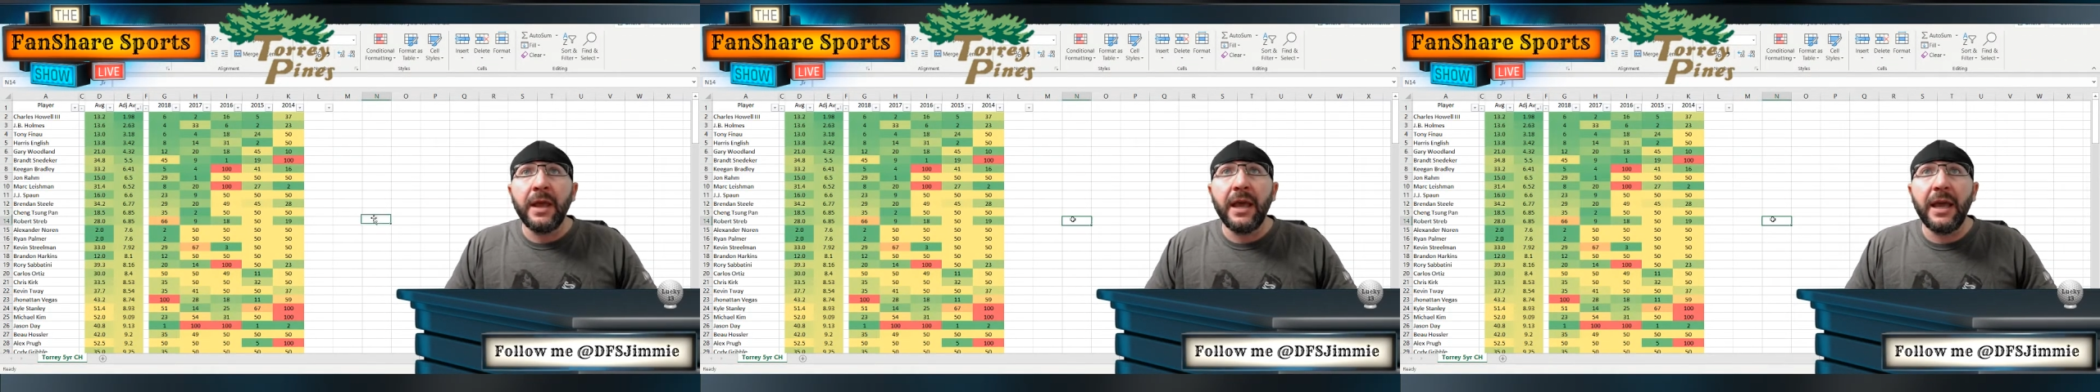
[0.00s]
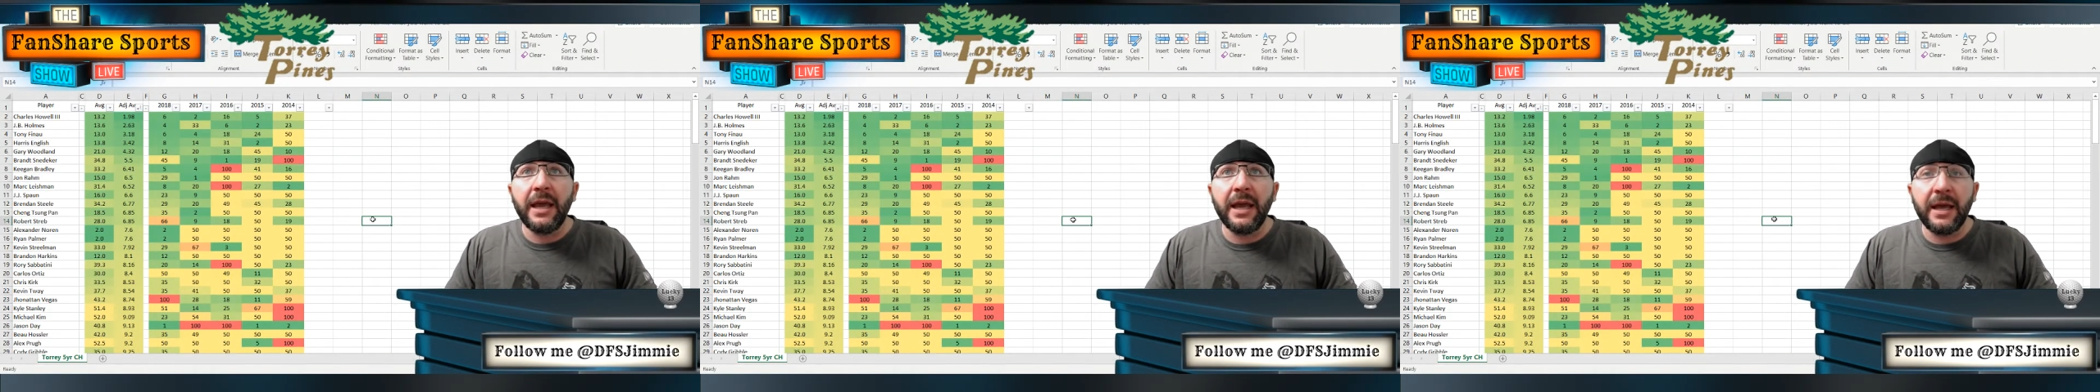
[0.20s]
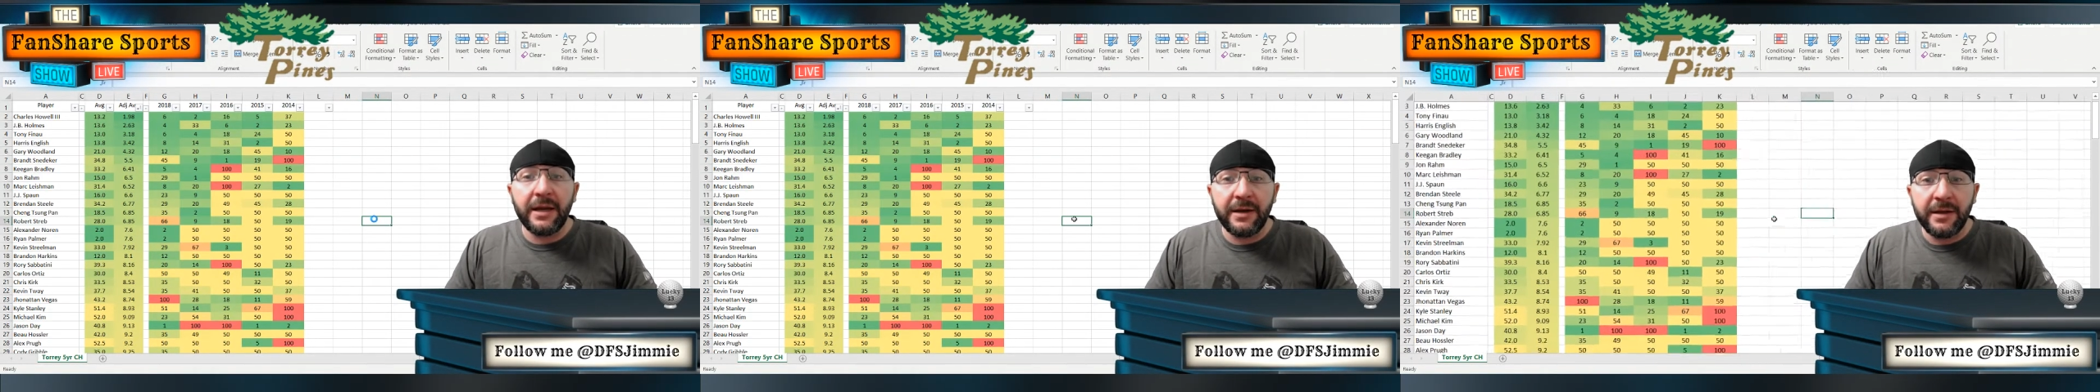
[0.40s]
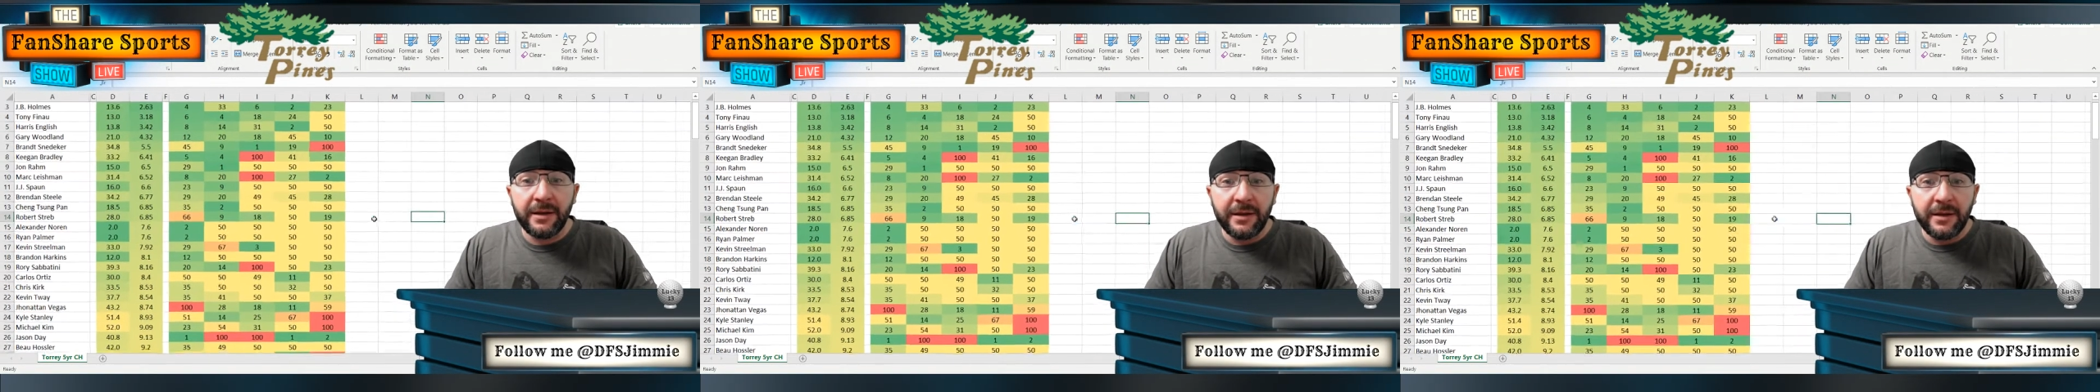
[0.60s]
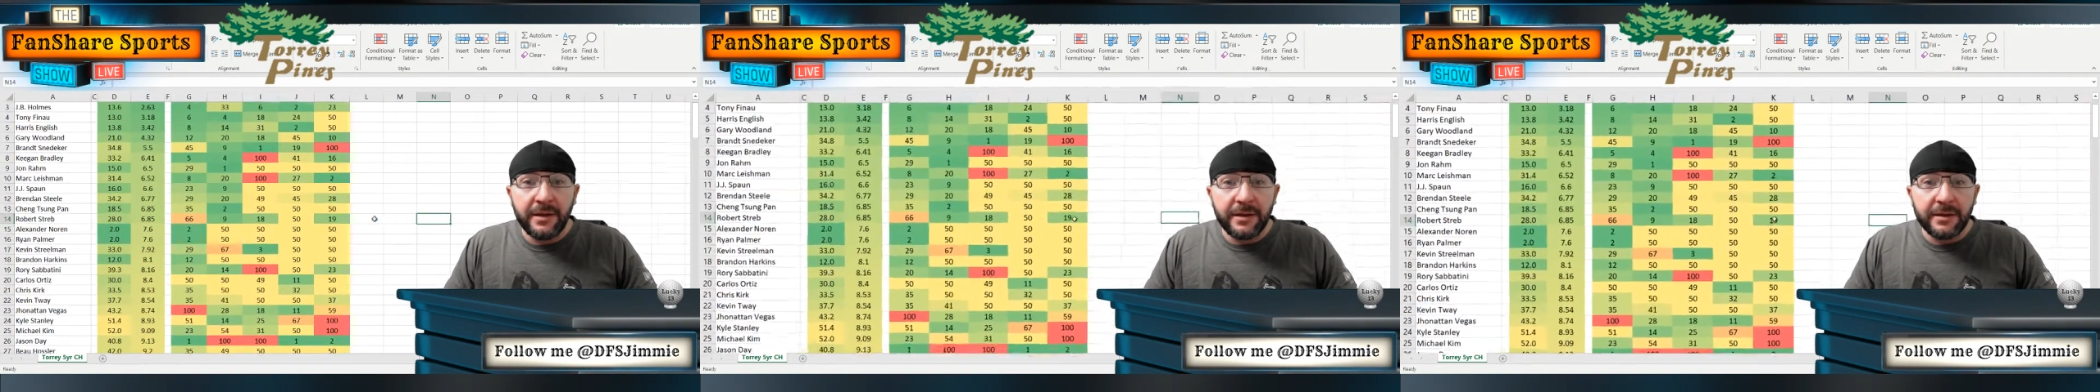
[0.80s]
and
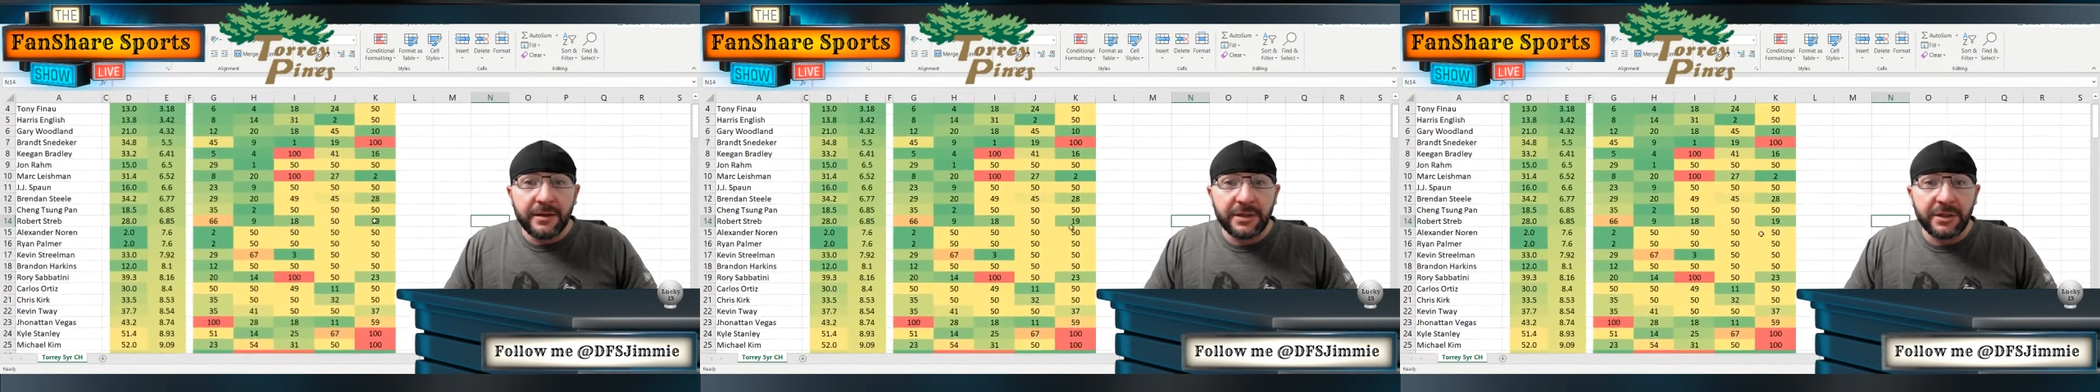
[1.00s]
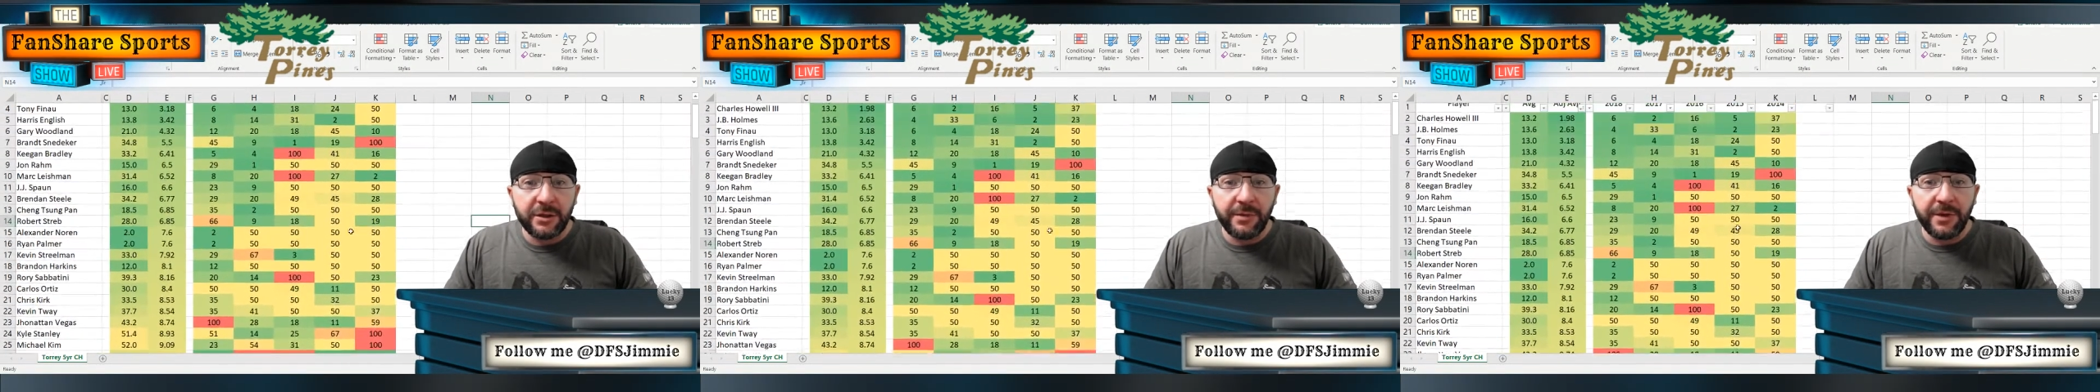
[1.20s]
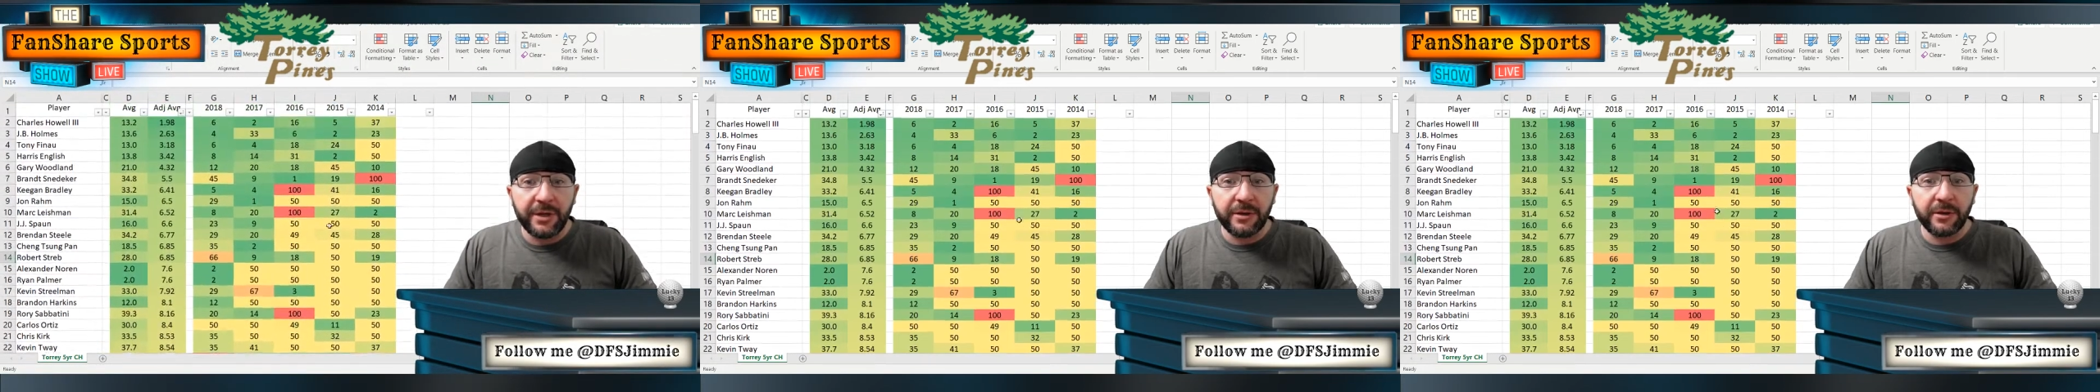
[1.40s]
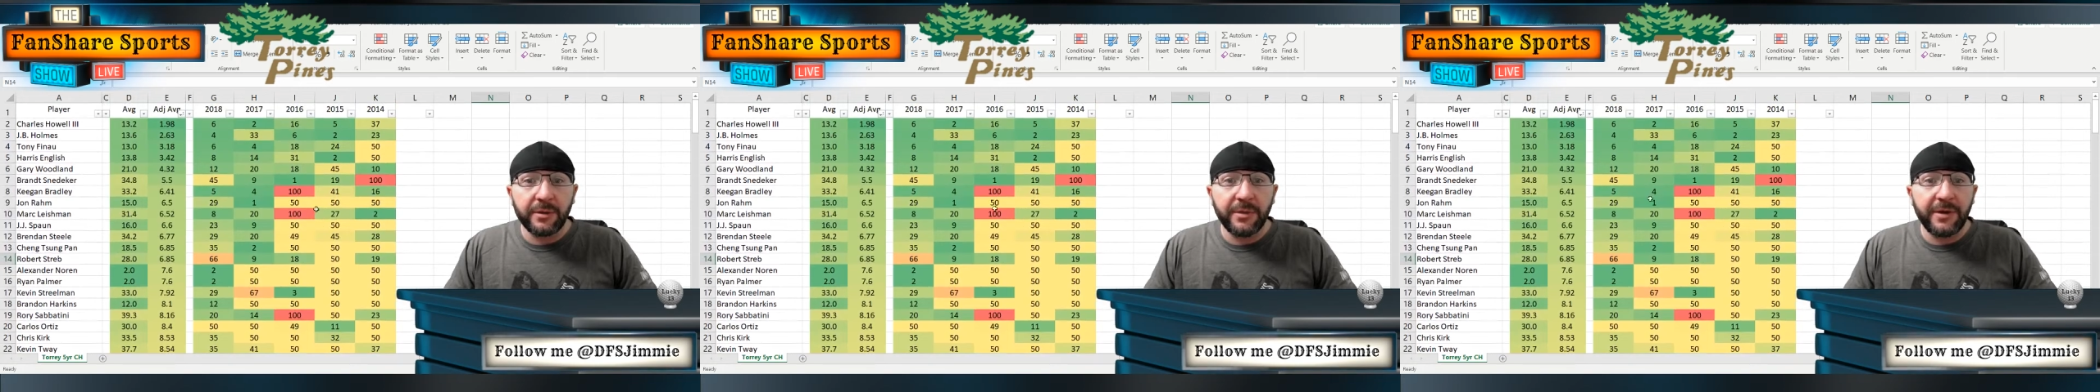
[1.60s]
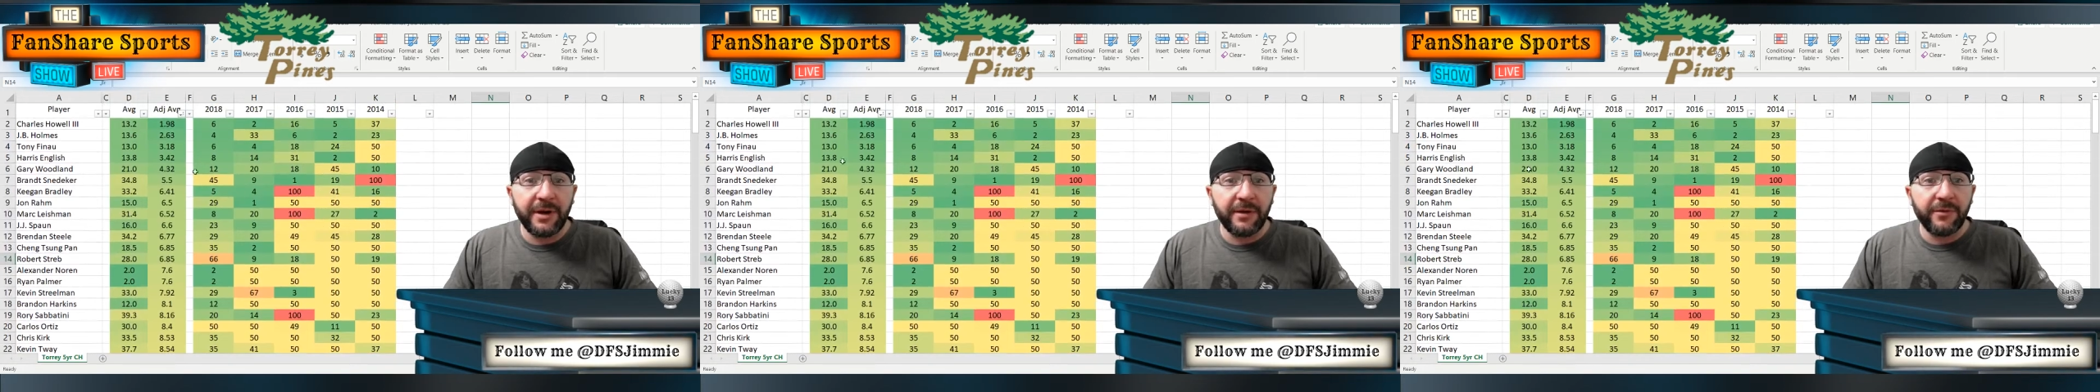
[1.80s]
I'll zoom in a little
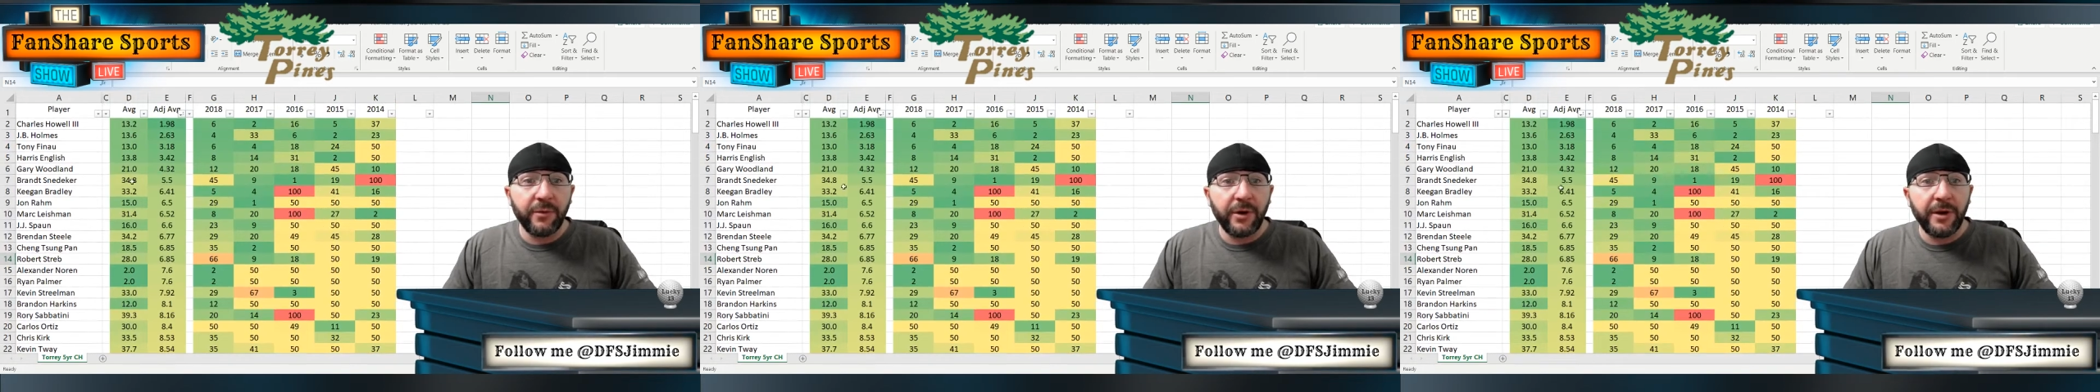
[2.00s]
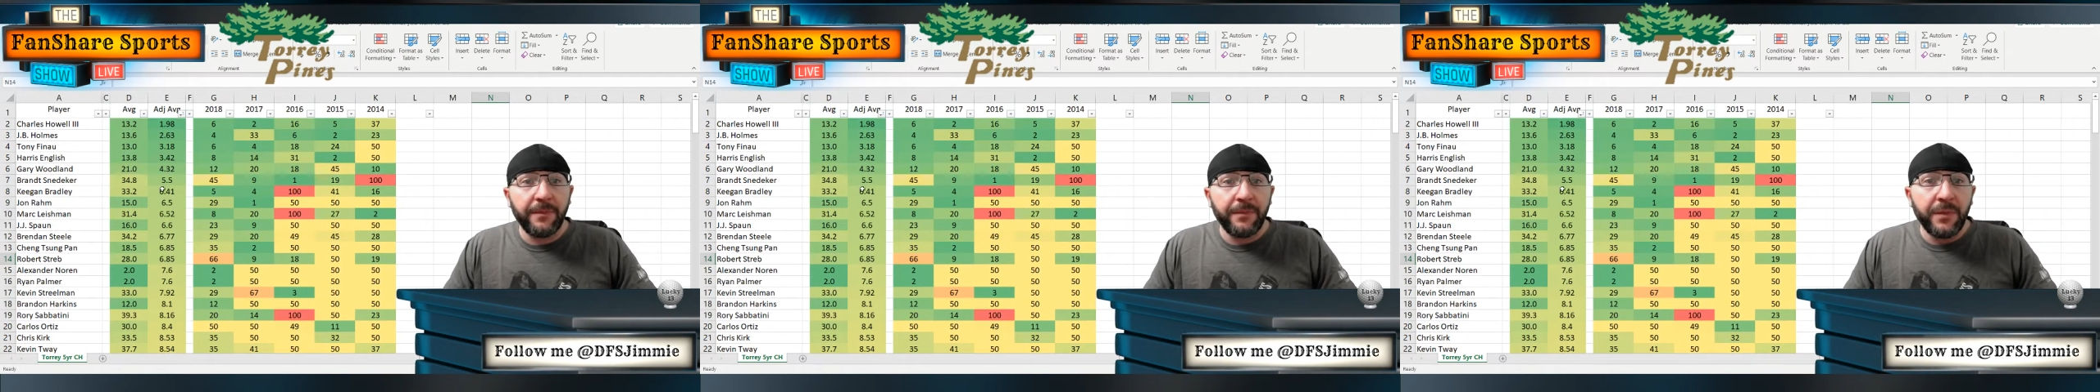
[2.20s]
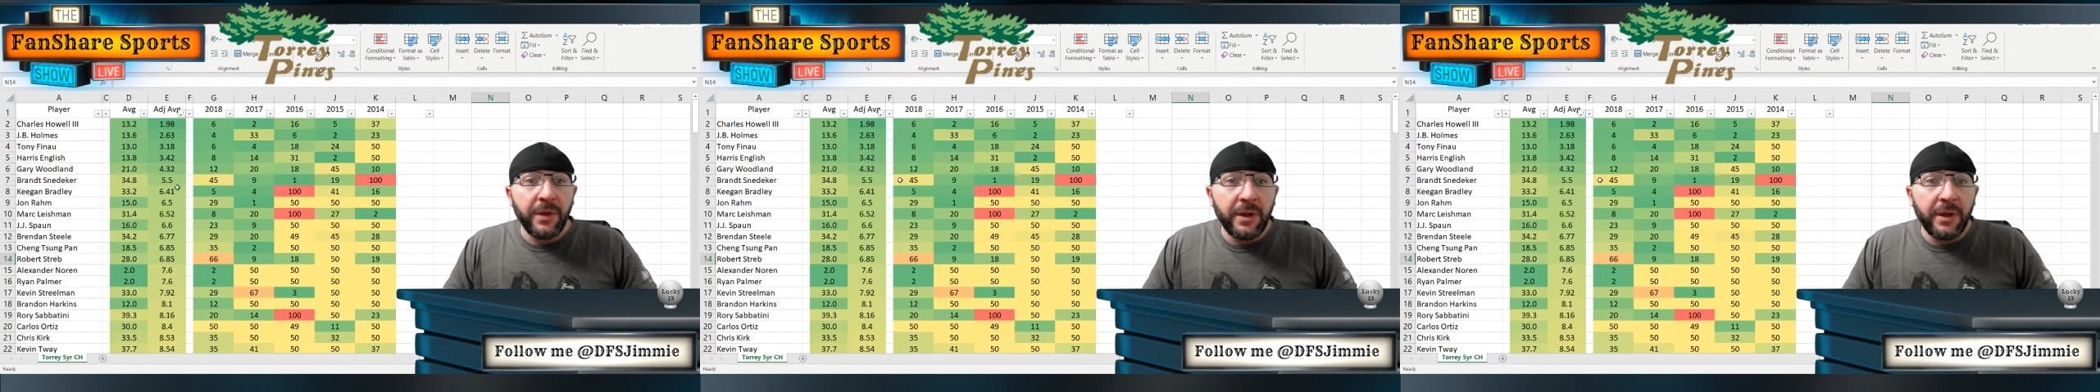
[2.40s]
bit here for you.